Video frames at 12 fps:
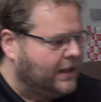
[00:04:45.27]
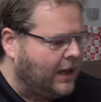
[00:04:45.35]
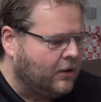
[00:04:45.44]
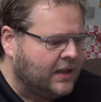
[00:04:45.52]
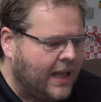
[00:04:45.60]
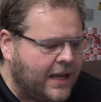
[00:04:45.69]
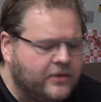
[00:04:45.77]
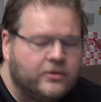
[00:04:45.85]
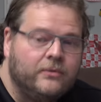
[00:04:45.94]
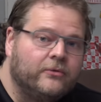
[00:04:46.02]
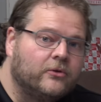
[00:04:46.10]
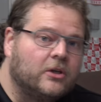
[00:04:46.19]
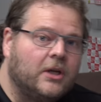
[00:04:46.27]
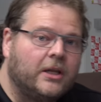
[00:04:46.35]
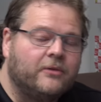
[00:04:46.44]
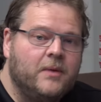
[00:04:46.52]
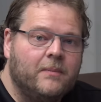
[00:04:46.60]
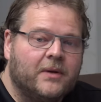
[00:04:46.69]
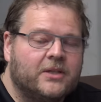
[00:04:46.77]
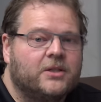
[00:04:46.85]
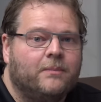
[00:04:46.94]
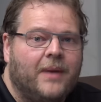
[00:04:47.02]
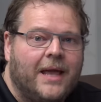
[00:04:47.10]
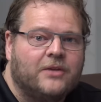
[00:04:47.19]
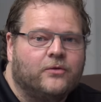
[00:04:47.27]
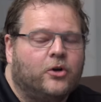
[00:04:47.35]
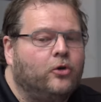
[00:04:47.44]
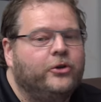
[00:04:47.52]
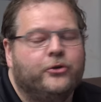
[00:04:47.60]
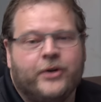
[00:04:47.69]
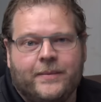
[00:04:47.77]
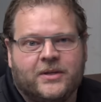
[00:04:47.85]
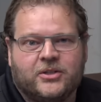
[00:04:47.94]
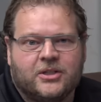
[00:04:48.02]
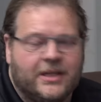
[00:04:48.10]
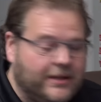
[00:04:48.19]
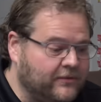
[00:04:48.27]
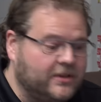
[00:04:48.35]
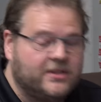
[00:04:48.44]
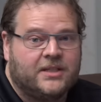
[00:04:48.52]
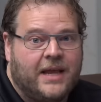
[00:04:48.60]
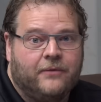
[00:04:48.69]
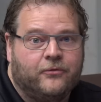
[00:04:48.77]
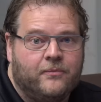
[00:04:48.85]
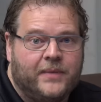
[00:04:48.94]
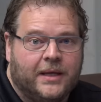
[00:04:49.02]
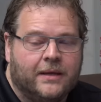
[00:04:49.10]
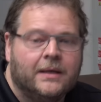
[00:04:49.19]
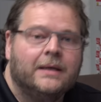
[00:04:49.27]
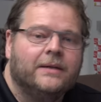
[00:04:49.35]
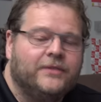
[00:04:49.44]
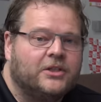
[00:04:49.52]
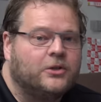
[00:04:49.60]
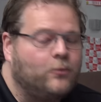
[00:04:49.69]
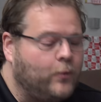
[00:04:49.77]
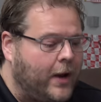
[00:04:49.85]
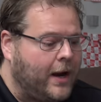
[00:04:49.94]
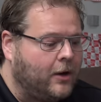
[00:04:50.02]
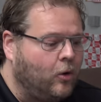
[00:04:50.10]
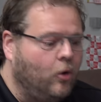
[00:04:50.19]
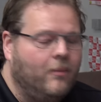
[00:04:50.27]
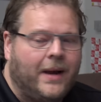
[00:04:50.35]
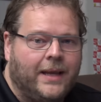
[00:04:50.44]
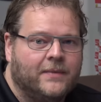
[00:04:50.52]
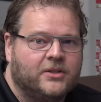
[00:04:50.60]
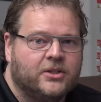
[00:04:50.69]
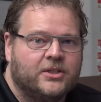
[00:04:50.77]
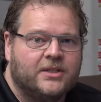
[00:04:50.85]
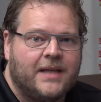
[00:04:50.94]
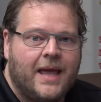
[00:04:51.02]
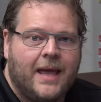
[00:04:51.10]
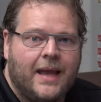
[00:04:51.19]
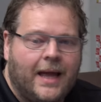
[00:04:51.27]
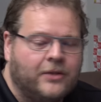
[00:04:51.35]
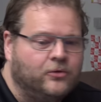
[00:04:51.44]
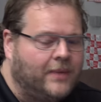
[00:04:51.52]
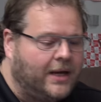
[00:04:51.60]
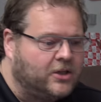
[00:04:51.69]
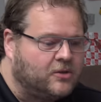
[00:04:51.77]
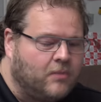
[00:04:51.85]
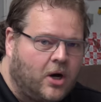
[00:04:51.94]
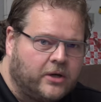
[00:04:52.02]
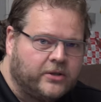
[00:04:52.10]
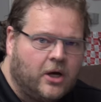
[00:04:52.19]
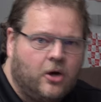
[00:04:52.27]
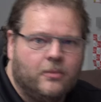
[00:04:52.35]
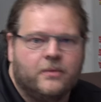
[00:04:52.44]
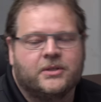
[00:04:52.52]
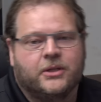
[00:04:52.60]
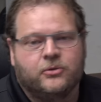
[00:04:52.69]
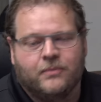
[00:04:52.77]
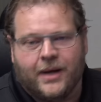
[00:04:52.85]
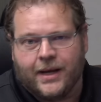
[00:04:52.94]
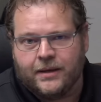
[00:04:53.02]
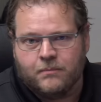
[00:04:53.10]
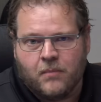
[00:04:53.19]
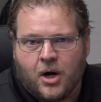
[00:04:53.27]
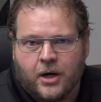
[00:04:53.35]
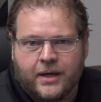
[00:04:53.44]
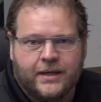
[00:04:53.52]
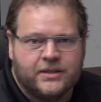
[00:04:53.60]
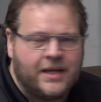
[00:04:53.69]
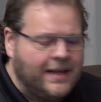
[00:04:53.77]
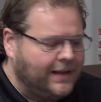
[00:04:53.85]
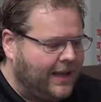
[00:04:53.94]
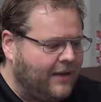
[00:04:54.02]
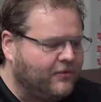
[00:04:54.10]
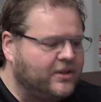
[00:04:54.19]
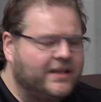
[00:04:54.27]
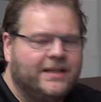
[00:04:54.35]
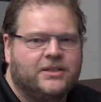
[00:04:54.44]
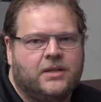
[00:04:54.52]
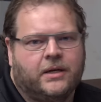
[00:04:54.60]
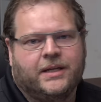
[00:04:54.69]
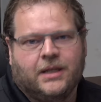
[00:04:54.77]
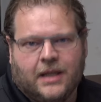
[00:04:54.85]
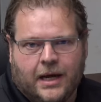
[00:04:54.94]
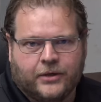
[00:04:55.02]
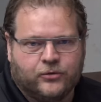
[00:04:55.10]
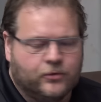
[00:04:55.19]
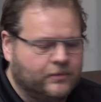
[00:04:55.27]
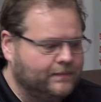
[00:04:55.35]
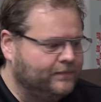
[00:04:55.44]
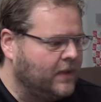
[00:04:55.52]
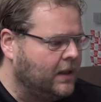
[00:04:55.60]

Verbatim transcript: Now, Lightroom for a lot of people is the place where all your images live. It's the same for me. This is where all my images stay. I do my smart albums, I do my markings. Everything is done in Lightroom.